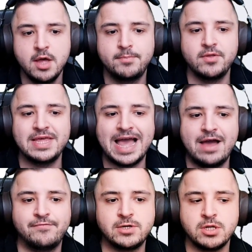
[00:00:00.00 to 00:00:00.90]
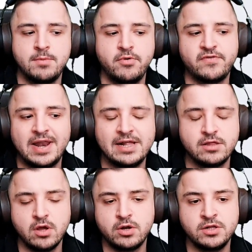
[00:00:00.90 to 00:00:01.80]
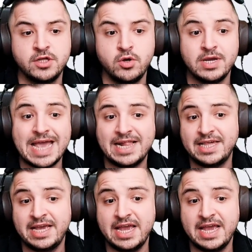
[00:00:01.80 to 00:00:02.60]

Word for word: but the average number of collector tokens that you're getting